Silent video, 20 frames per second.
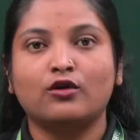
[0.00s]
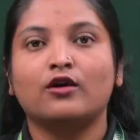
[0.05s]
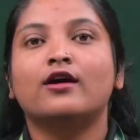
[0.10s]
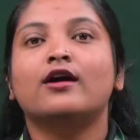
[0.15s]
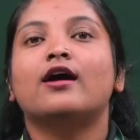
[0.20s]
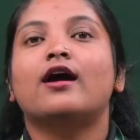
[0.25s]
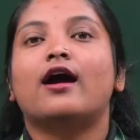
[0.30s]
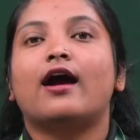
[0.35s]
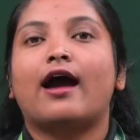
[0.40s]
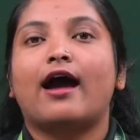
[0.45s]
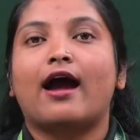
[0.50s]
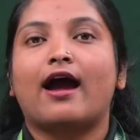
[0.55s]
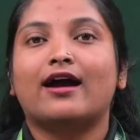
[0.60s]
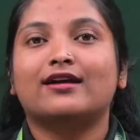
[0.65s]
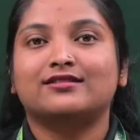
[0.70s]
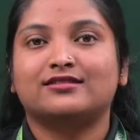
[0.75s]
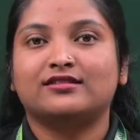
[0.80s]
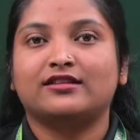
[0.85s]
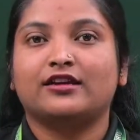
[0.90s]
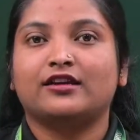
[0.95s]
as
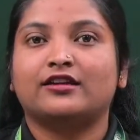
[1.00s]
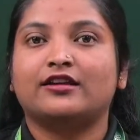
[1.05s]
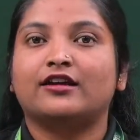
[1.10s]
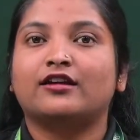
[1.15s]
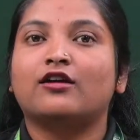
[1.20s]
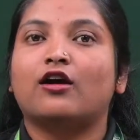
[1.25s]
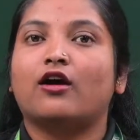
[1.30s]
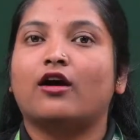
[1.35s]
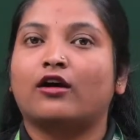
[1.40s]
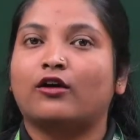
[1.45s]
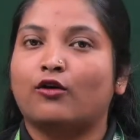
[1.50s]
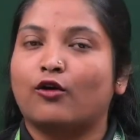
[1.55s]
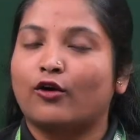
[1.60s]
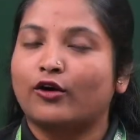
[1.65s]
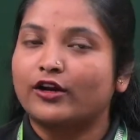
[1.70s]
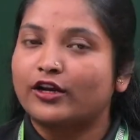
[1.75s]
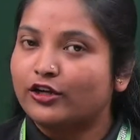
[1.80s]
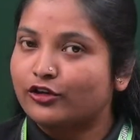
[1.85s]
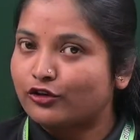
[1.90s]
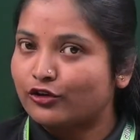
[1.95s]
needed according to
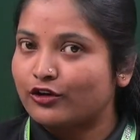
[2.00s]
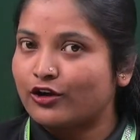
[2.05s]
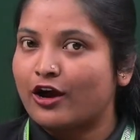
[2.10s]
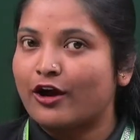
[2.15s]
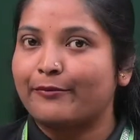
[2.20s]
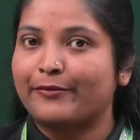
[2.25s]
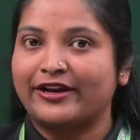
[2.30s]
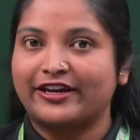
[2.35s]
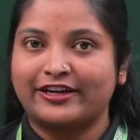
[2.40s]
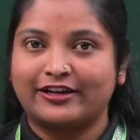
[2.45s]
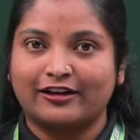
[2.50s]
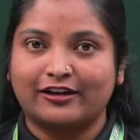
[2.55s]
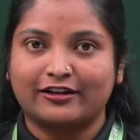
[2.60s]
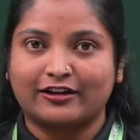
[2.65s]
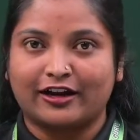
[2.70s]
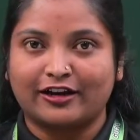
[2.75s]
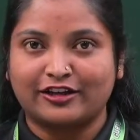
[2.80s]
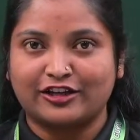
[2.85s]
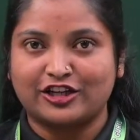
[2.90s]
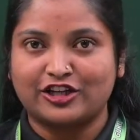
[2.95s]
your medical
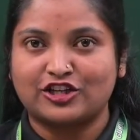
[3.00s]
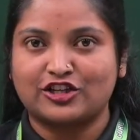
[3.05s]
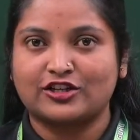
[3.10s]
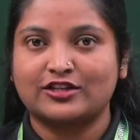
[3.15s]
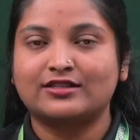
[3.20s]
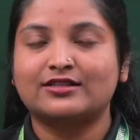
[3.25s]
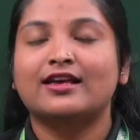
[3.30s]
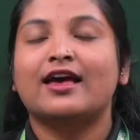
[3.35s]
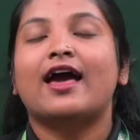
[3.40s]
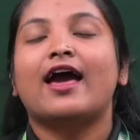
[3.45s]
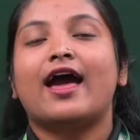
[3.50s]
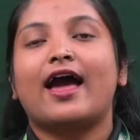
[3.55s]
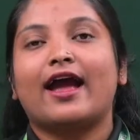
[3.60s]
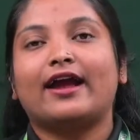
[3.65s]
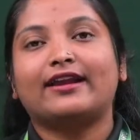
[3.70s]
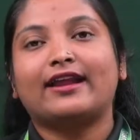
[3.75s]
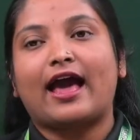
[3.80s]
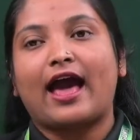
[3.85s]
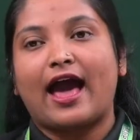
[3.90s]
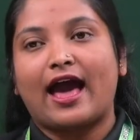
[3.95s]
conditions, and
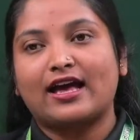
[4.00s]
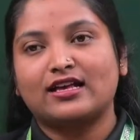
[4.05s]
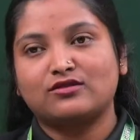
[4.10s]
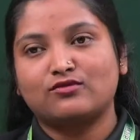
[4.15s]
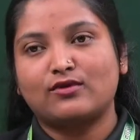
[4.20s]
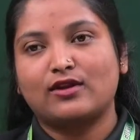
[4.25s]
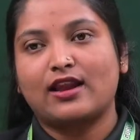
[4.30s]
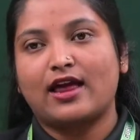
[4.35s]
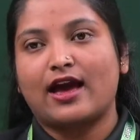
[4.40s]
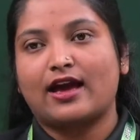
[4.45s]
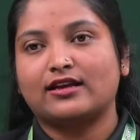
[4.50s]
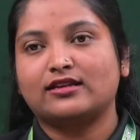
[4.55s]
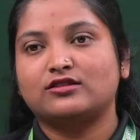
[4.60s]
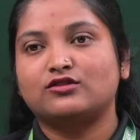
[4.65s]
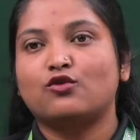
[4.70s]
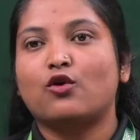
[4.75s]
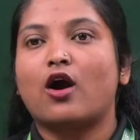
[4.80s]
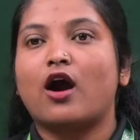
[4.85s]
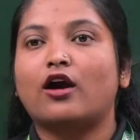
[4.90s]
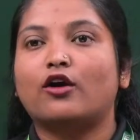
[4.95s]
as well as you are
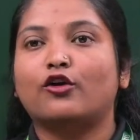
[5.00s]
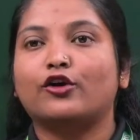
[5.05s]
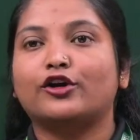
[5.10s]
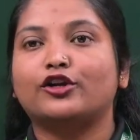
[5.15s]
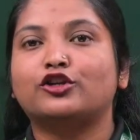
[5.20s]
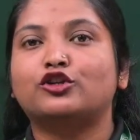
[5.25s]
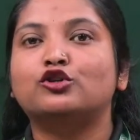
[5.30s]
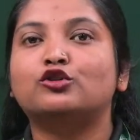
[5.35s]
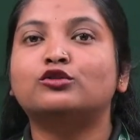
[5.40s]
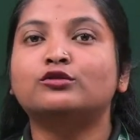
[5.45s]
going to